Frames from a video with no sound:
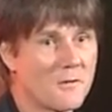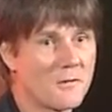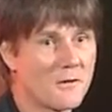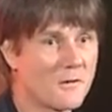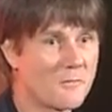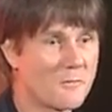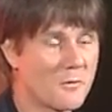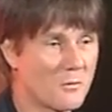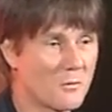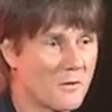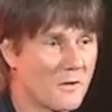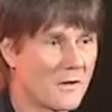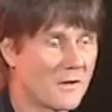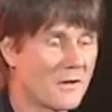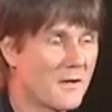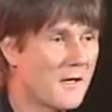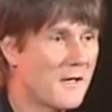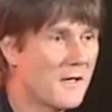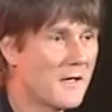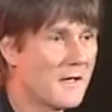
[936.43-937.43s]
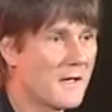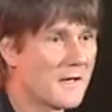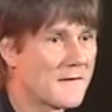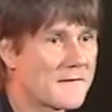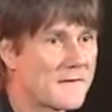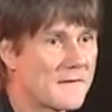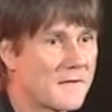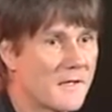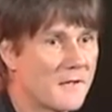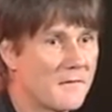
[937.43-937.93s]
and I bought one
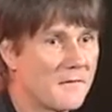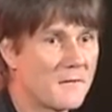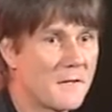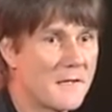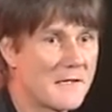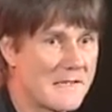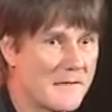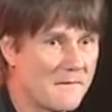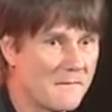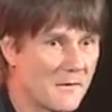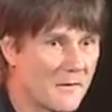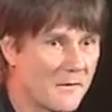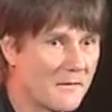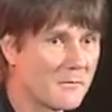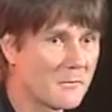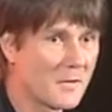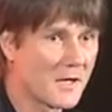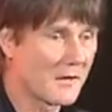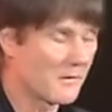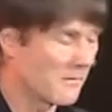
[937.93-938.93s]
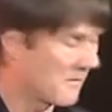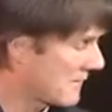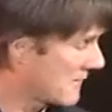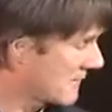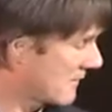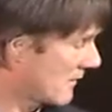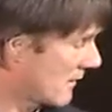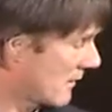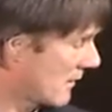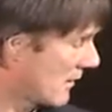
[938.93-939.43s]
yesterday for £85.